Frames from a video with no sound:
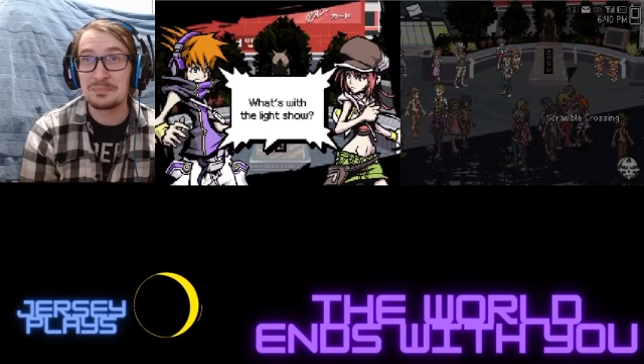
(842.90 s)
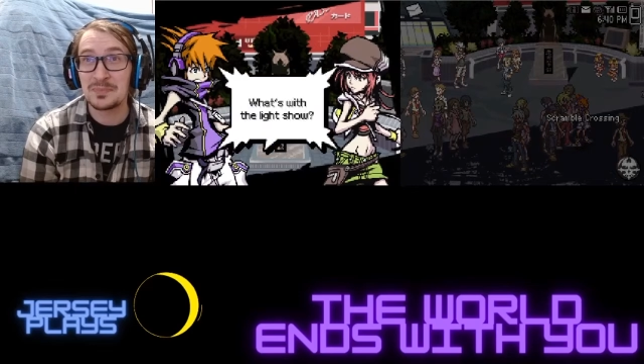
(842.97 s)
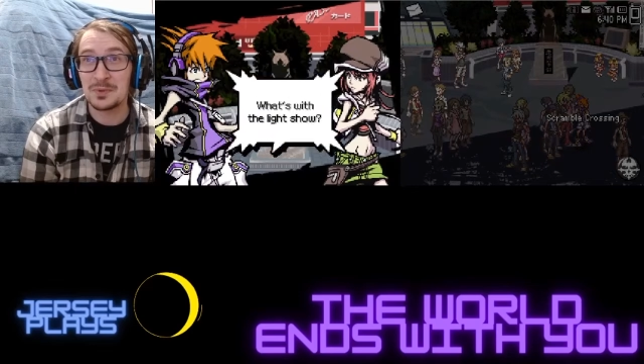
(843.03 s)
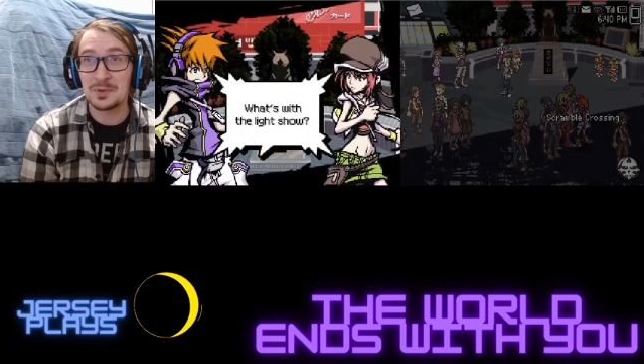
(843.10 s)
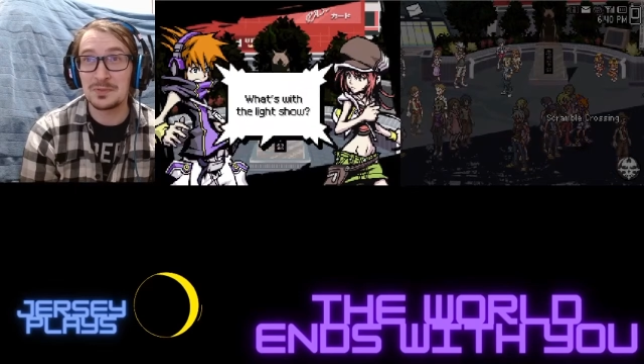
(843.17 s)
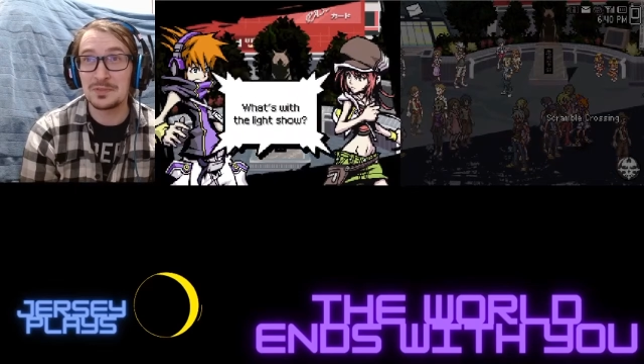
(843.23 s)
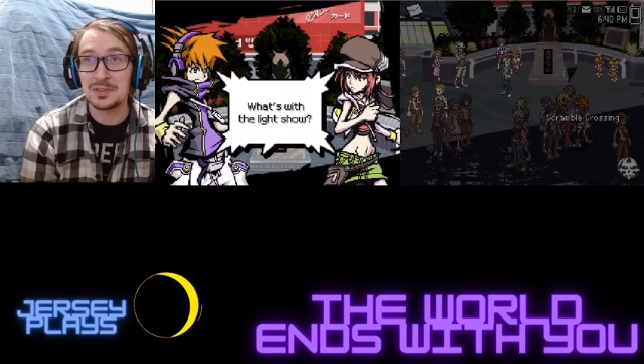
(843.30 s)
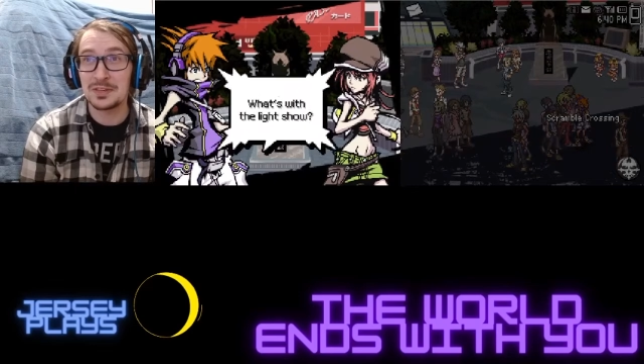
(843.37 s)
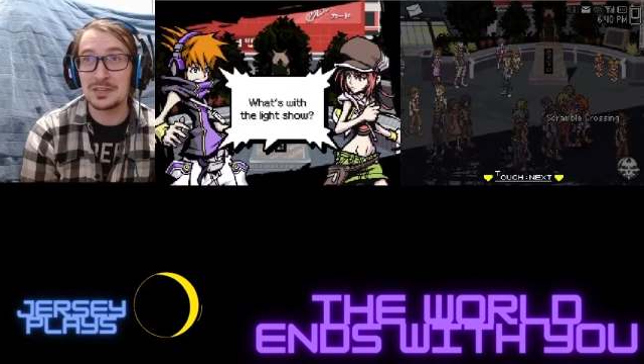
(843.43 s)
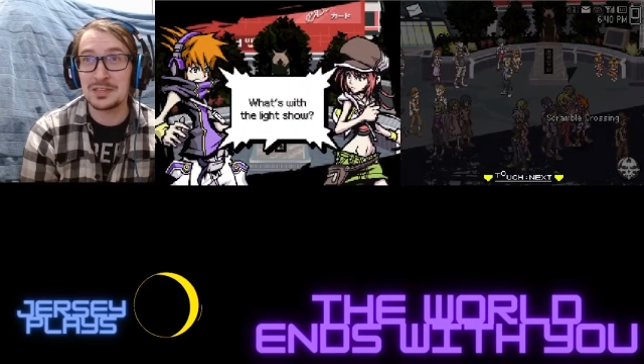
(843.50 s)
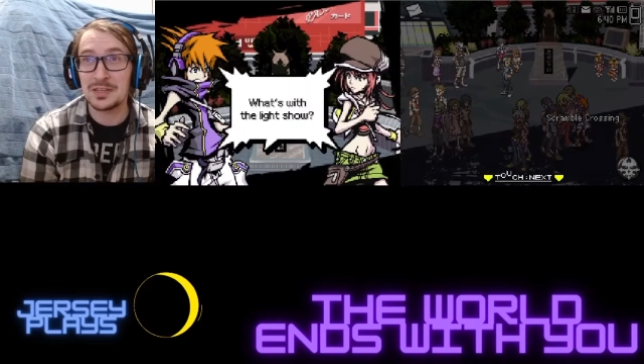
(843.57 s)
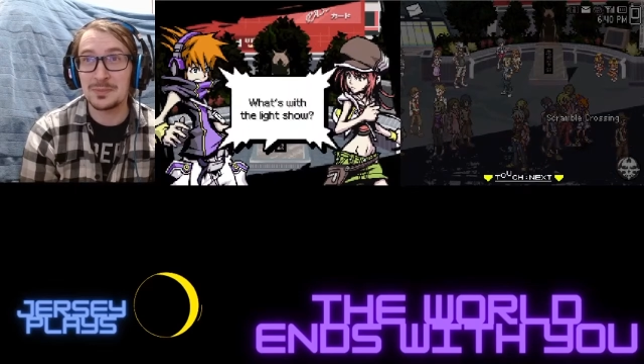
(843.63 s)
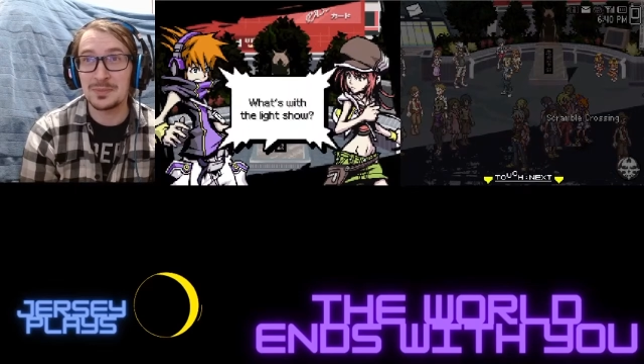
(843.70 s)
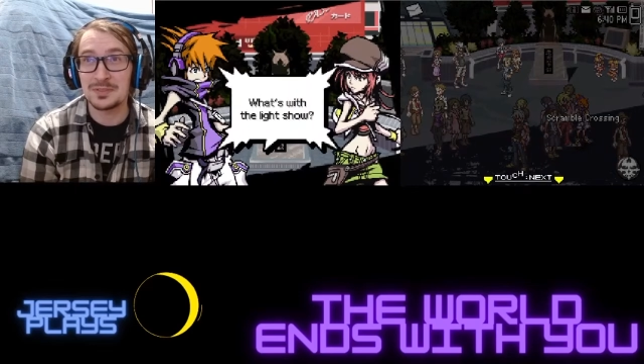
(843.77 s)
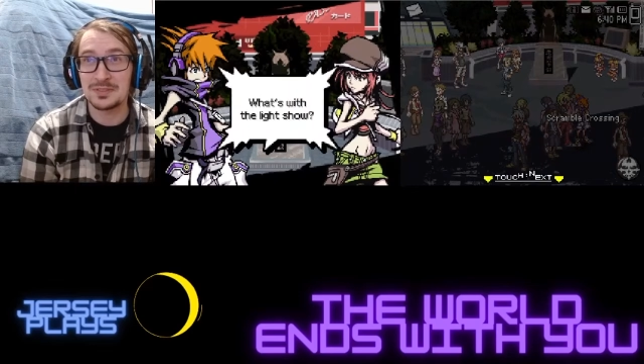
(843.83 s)
We've linked
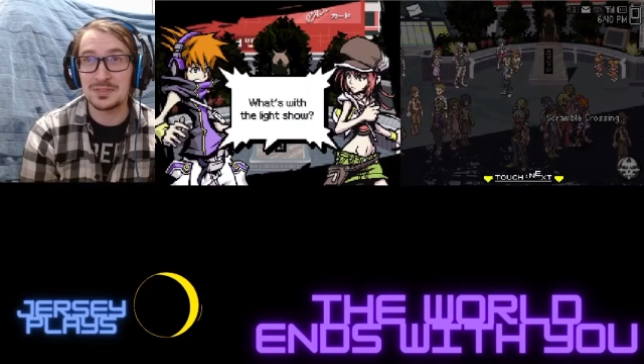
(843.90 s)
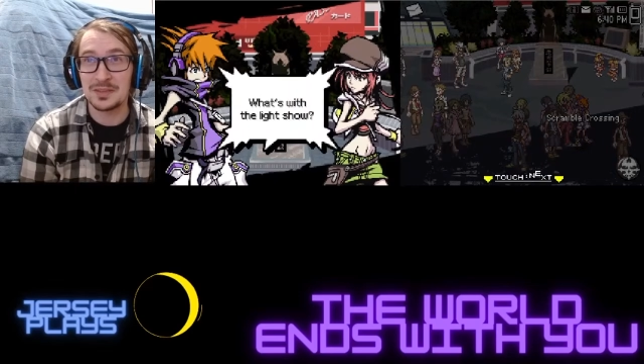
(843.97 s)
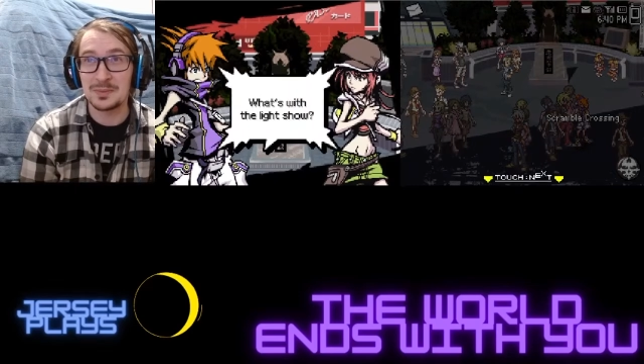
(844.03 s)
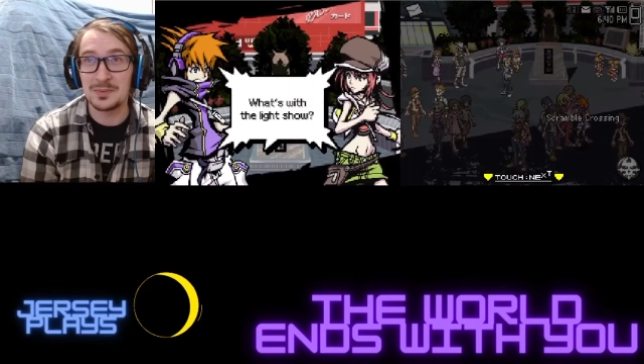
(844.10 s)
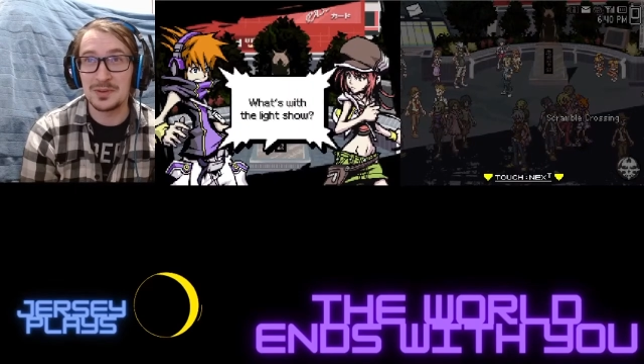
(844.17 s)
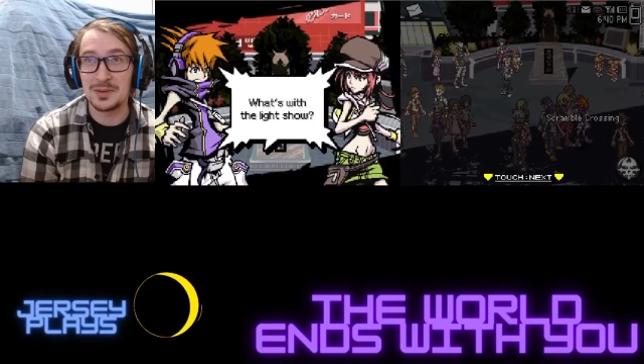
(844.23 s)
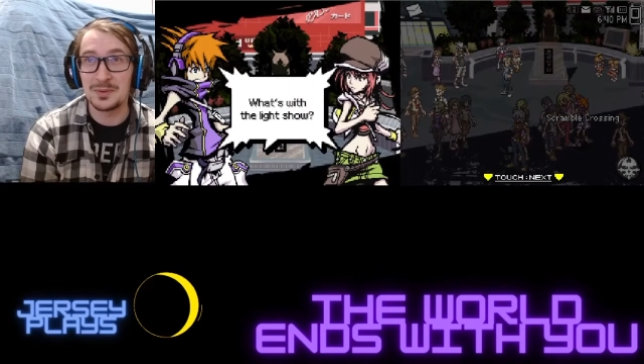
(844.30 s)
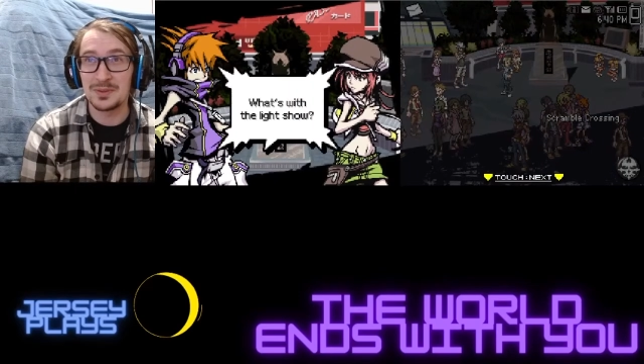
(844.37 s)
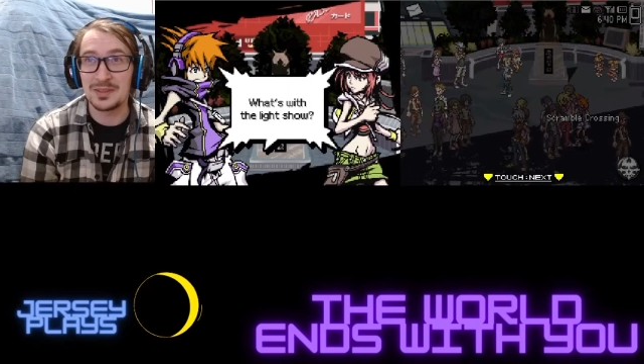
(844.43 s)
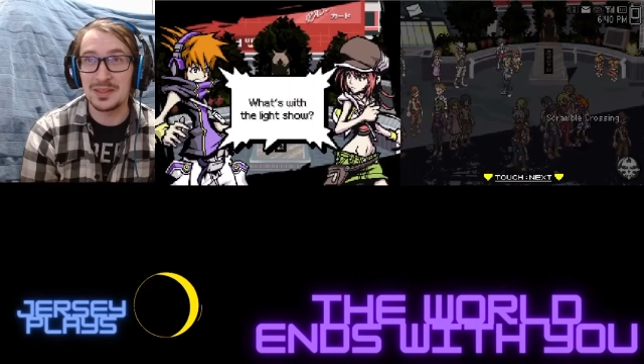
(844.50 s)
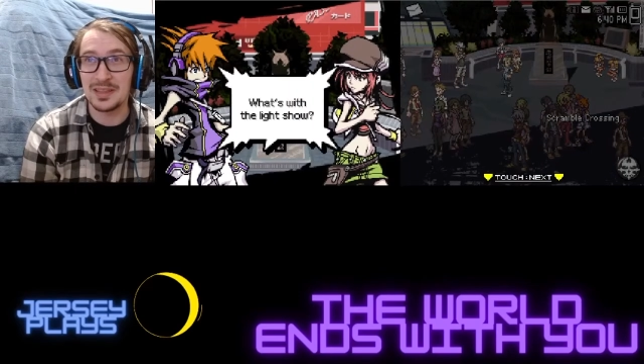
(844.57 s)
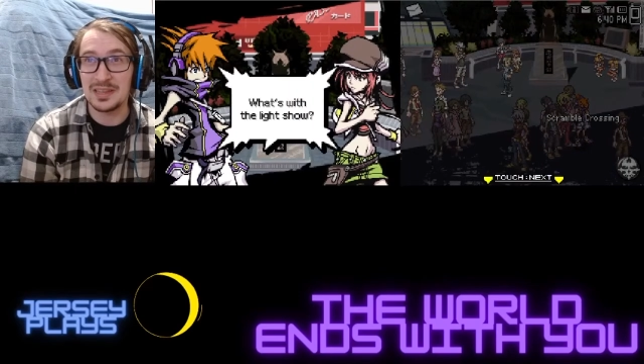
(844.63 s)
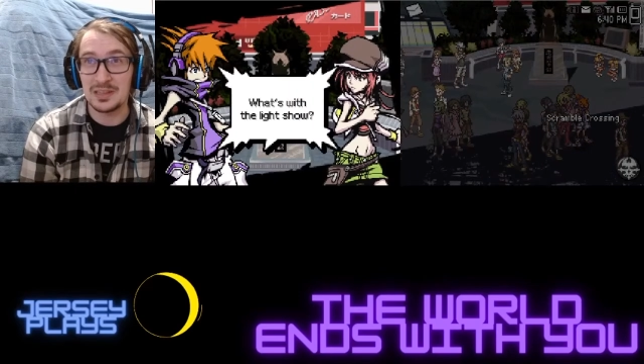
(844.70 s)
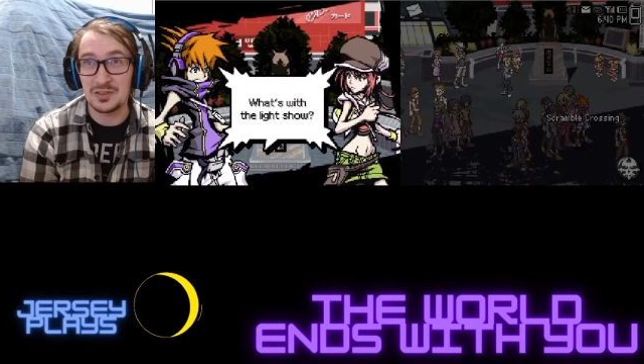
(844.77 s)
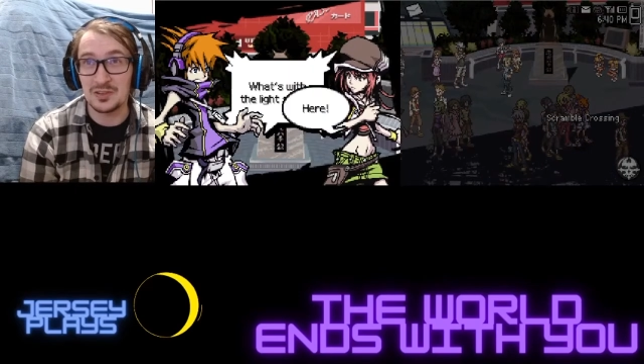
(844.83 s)
up in some way with a
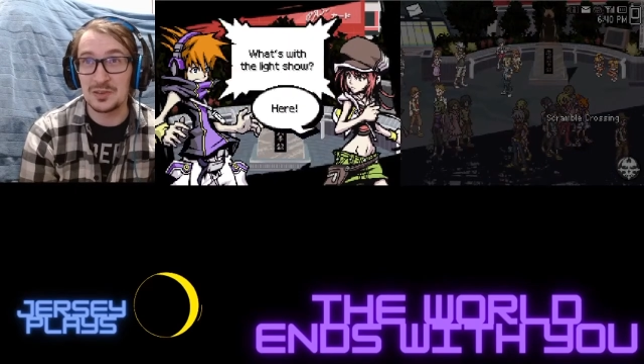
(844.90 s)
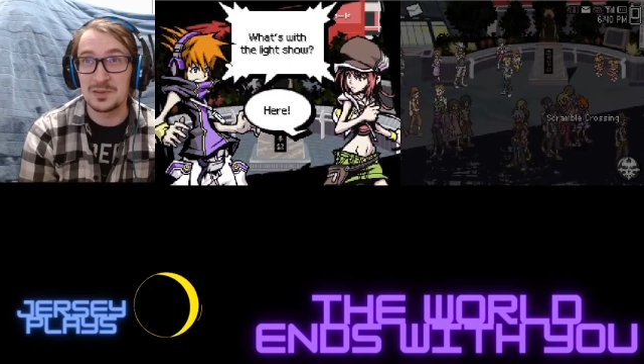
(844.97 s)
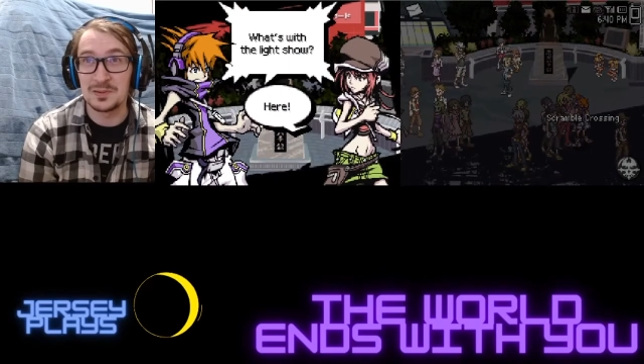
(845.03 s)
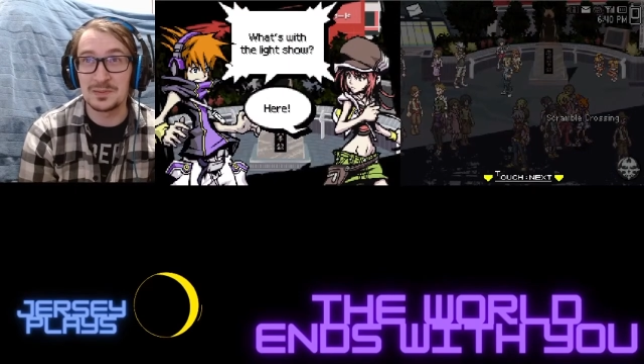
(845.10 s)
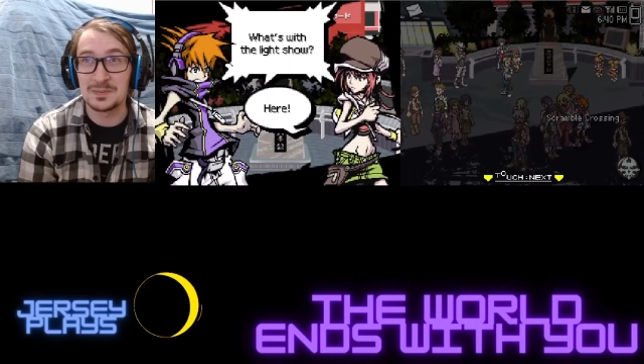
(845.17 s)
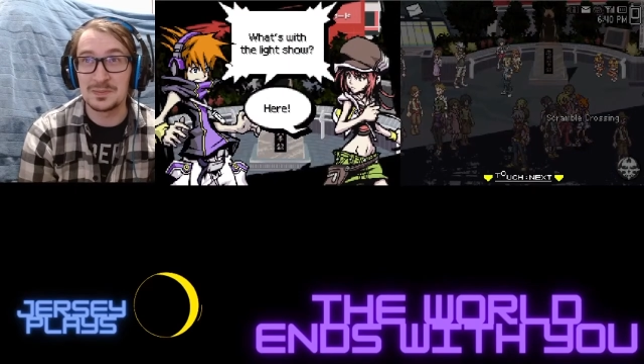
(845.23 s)
light show.